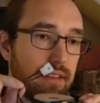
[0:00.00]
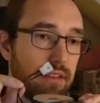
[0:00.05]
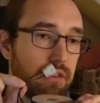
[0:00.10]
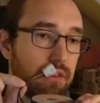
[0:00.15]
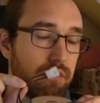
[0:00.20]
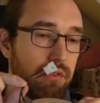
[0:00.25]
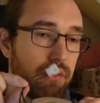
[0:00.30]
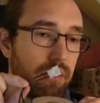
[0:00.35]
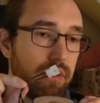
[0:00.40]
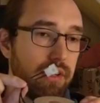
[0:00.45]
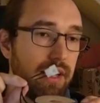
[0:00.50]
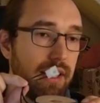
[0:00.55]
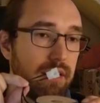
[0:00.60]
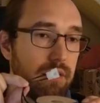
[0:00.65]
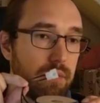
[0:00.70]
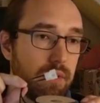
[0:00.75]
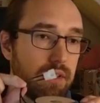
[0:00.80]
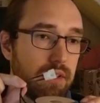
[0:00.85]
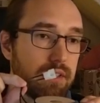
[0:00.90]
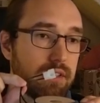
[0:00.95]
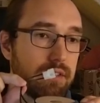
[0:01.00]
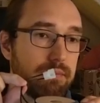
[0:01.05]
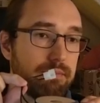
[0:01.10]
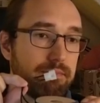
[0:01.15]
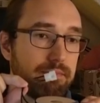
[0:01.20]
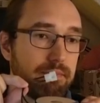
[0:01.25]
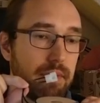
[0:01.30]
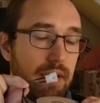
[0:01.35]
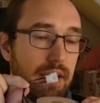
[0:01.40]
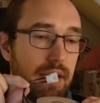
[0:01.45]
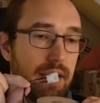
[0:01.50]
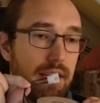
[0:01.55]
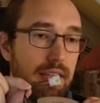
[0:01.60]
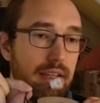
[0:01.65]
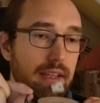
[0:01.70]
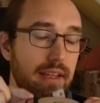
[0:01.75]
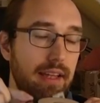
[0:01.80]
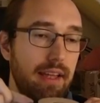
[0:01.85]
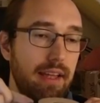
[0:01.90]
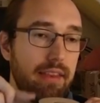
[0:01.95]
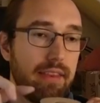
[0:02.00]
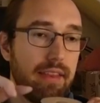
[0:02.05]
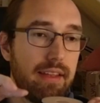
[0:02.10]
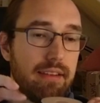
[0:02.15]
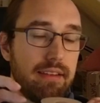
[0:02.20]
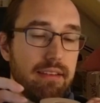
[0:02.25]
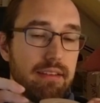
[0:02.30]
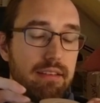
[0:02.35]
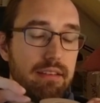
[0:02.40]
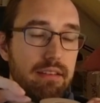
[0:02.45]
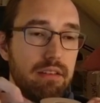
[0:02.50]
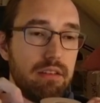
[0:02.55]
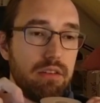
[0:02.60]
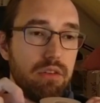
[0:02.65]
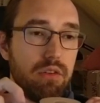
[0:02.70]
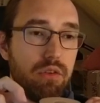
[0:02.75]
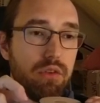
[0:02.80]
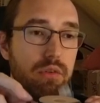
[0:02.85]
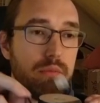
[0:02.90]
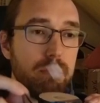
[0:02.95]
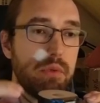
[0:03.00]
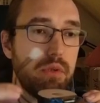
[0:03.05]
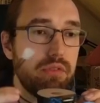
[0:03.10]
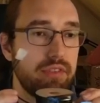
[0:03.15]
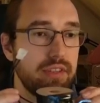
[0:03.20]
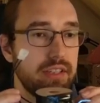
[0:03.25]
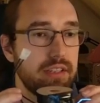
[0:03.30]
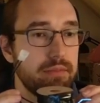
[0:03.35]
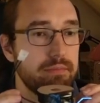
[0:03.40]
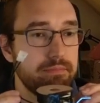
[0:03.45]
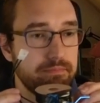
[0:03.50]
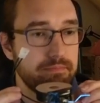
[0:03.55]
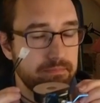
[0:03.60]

it to 48 volts, and then you remove it.